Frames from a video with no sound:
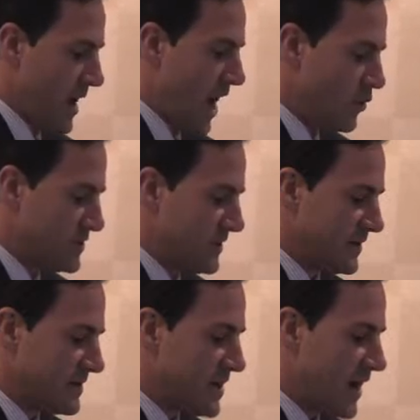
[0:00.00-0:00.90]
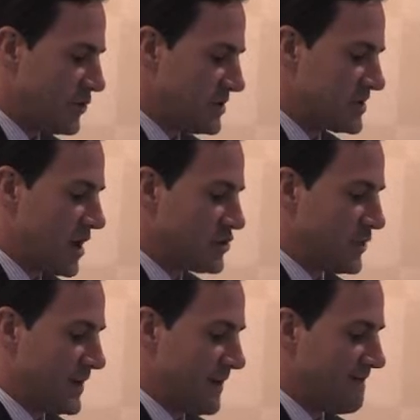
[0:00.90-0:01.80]
How is it that a doctor in this
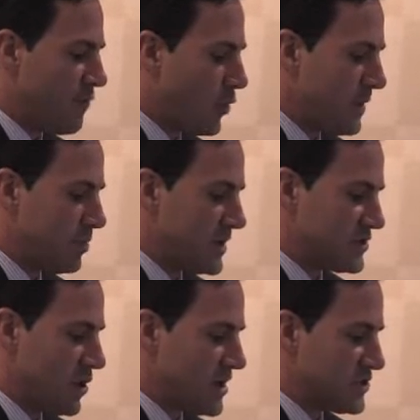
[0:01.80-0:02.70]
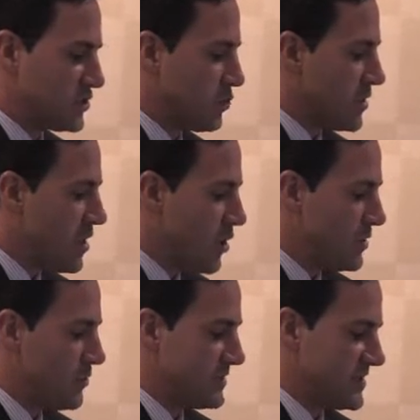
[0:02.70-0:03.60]
country can have 40-plus lawsuits with no
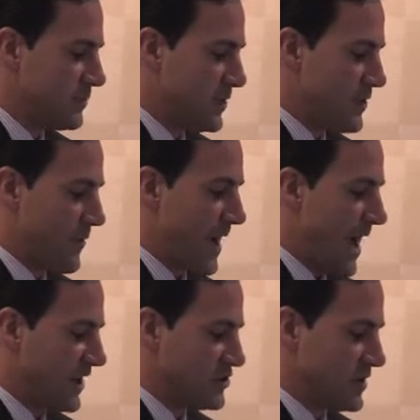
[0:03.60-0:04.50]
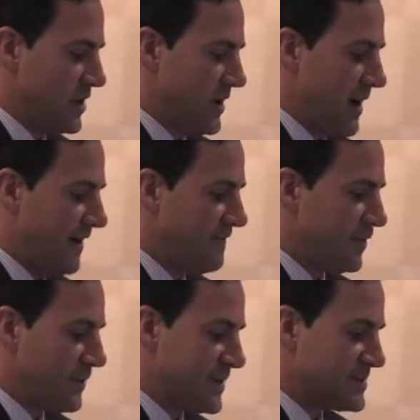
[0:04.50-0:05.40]
known disciplinary action? I
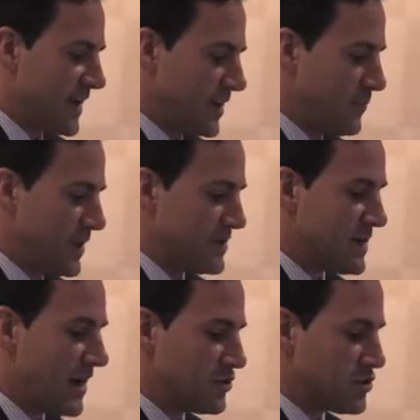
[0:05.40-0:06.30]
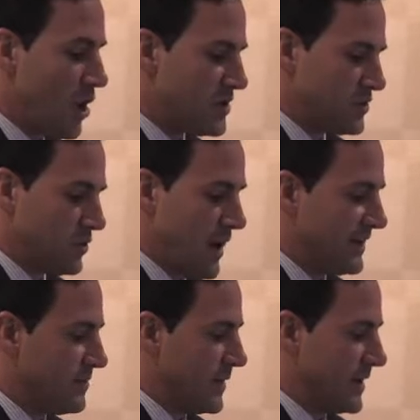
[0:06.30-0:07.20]
feel that my second opinion doctors also
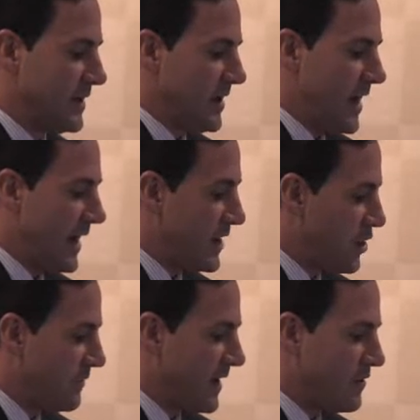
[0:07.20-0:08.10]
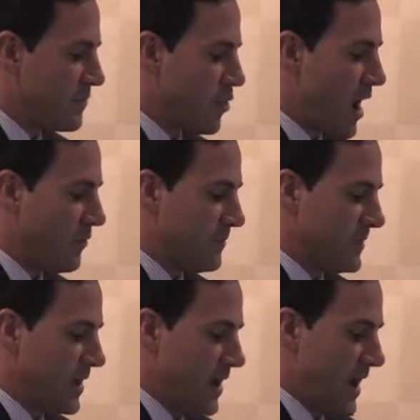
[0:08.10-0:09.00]
lied to me, and I know they are the problem.
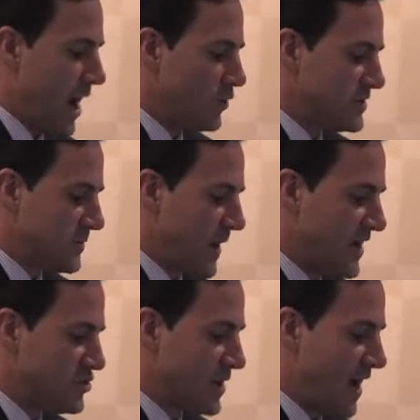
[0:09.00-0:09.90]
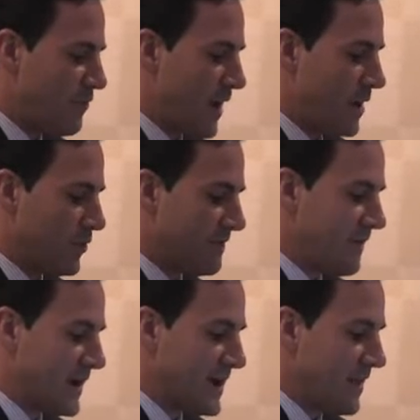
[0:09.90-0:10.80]
How is a patient ever able to
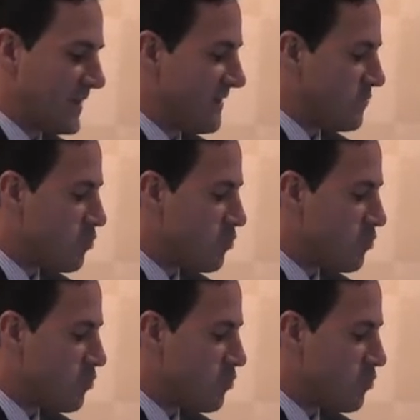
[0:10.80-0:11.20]
find out they have a